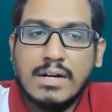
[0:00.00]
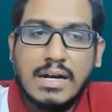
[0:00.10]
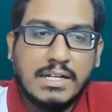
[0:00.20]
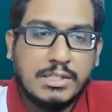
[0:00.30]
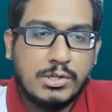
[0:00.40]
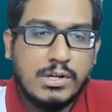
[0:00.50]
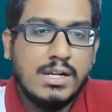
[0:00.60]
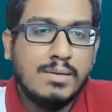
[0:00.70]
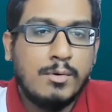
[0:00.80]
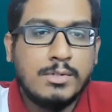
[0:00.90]
I
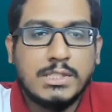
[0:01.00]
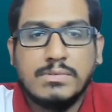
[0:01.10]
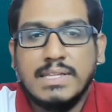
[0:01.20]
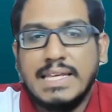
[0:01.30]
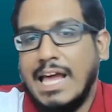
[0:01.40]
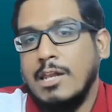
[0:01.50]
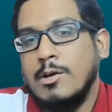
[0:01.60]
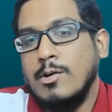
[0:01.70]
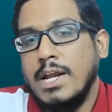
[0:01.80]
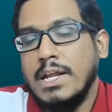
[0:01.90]
struggle most with
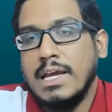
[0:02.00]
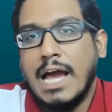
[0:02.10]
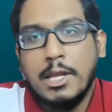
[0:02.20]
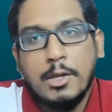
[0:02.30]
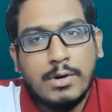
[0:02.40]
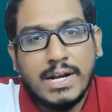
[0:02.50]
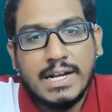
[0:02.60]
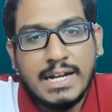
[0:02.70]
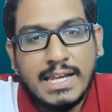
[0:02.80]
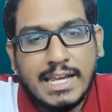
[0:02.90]
calculating
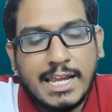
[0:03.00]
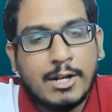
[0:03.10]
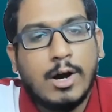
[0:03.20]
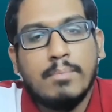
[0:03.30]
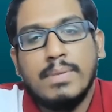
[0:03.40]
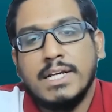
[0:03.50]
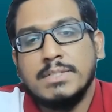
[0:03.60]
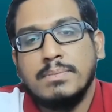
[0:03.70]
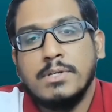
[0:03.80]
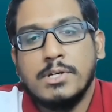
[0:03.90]
accurately in complex
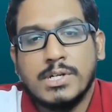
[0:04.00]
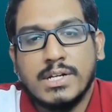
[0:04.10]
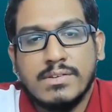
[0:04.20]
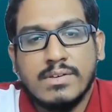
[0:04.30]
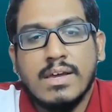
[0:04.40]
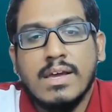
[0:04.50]
positions